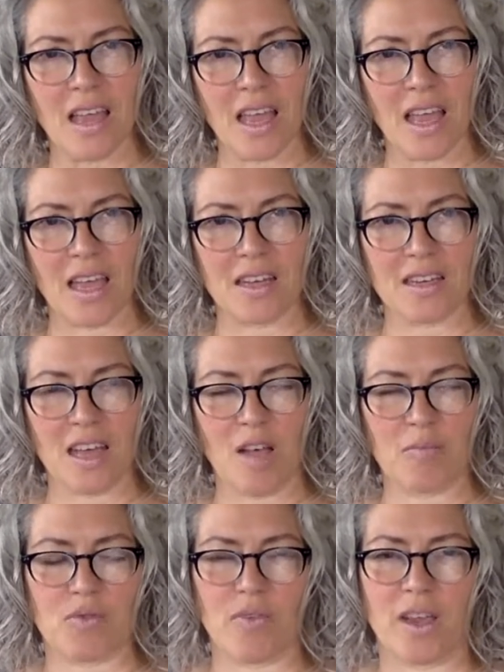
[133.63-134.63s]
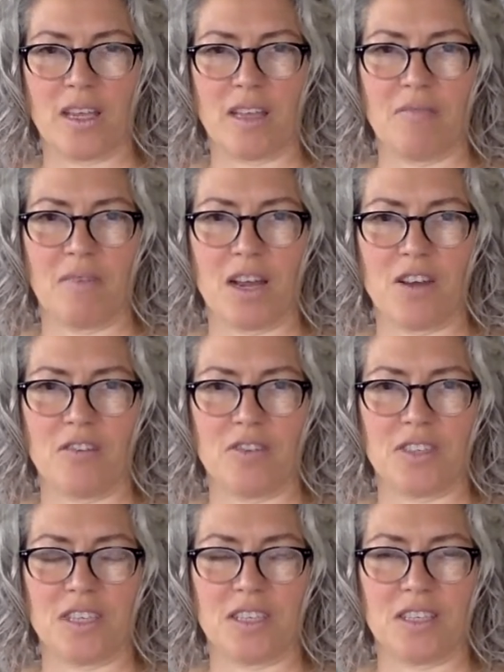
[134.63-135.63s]
and helps regulate my nervous
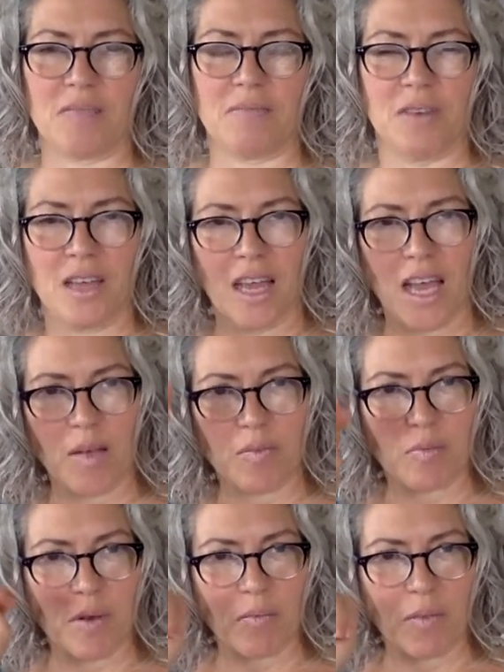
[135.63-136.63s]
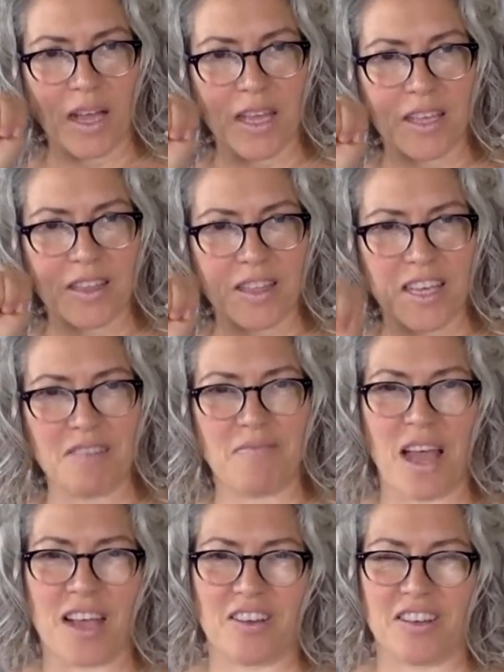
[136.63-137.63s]
system, helps bring my lid
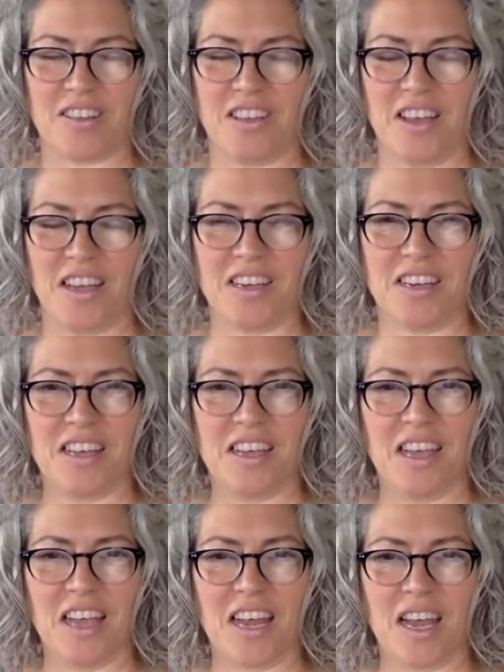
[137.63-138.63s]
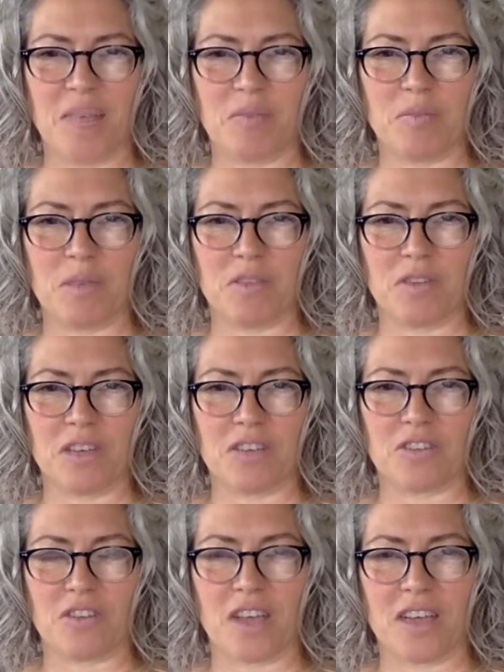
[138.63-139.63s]
back online, and helps me think
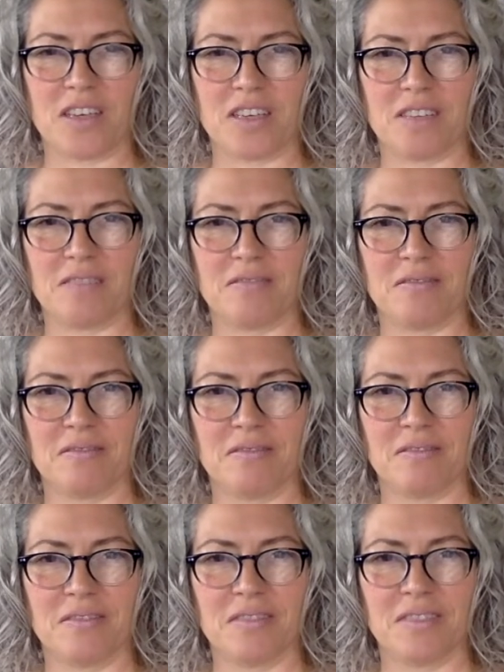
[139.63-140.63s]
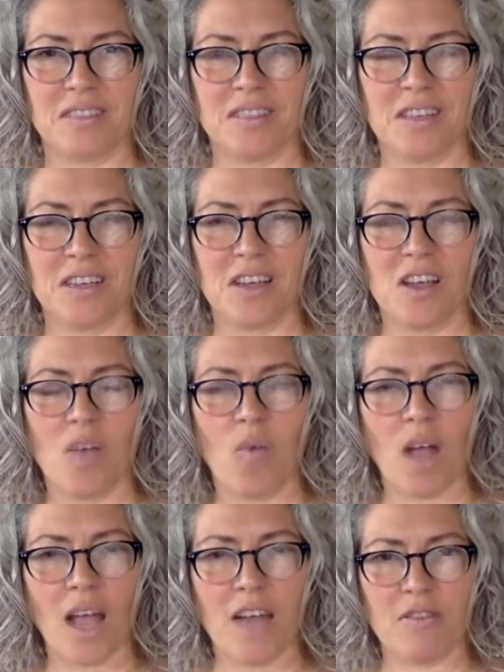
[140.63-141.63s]
straight.
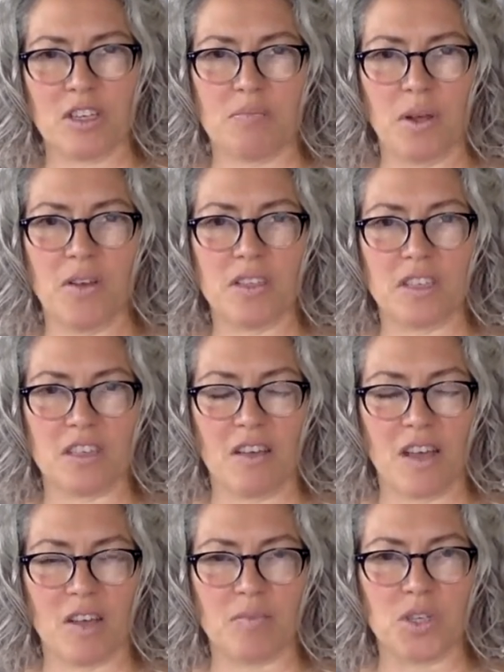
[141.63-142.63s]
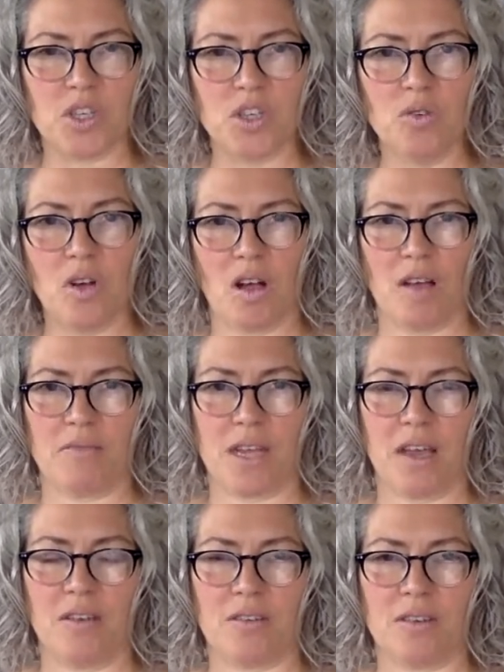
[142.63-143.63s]
What kind of experiences have helped you calm
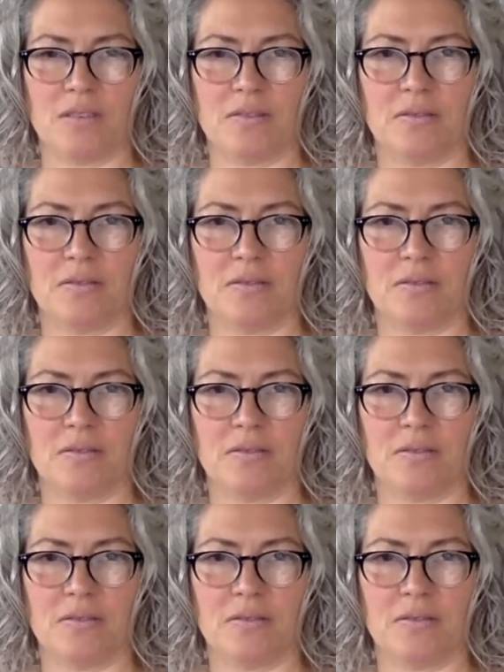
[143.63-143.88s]
down?